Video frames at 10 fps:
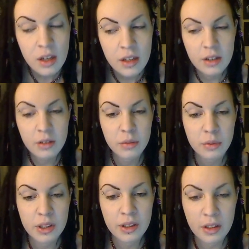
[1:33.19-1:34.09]
now,
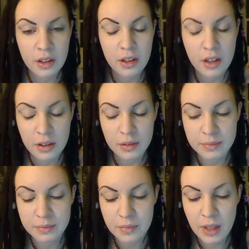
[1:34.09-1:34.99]
when
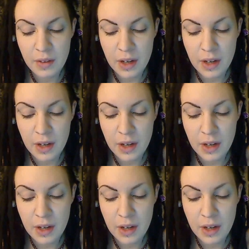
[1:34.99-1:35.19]
you have an